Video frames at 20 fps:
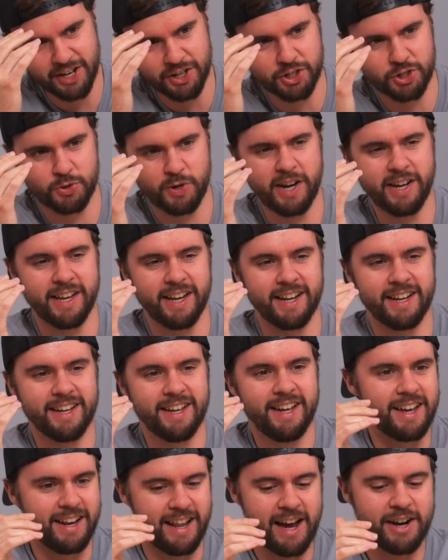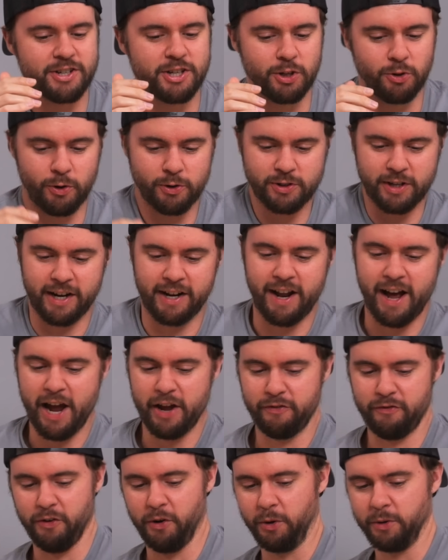intriguing. It actually looks like an
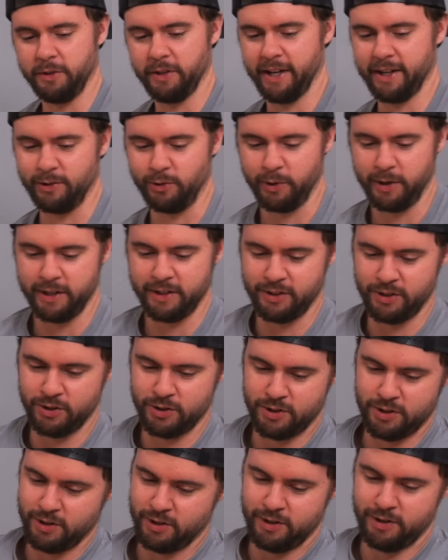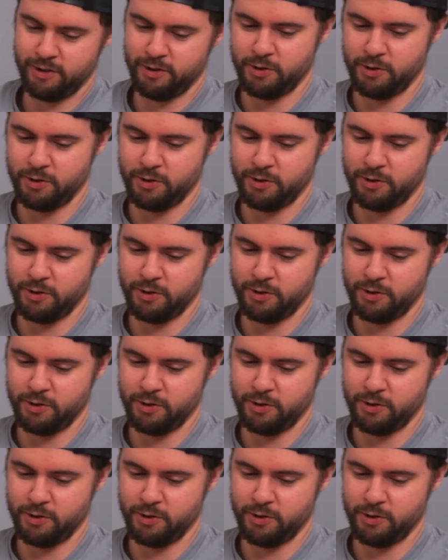iPhone. Like, look at, just do a